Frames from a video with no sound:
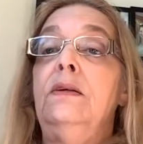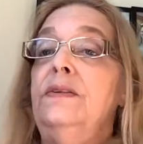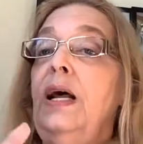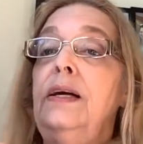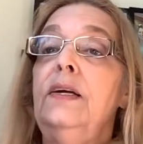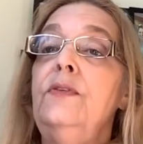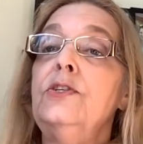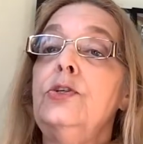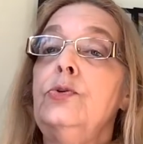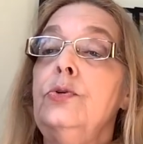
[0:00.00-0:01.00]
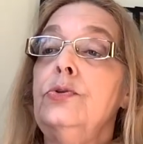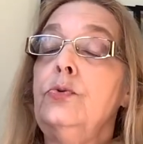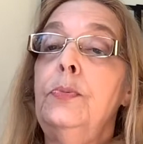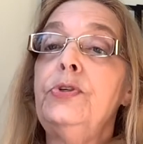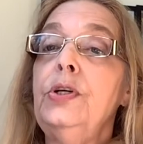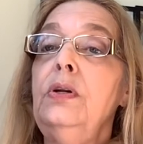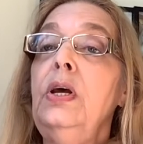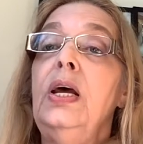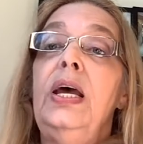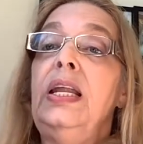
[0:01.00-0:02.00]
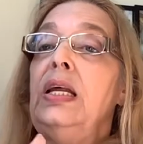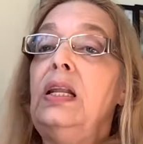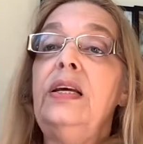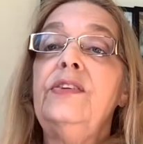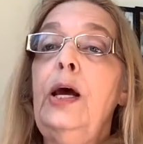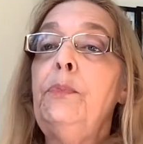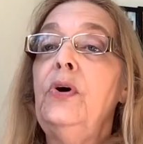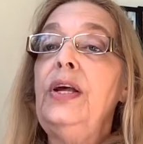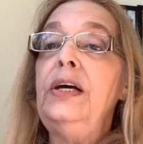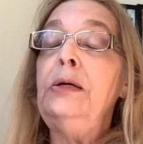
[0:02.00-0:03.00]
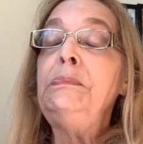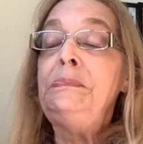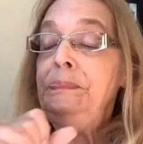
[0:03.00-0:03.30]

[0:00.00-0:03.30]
does not give this description, any links I put in.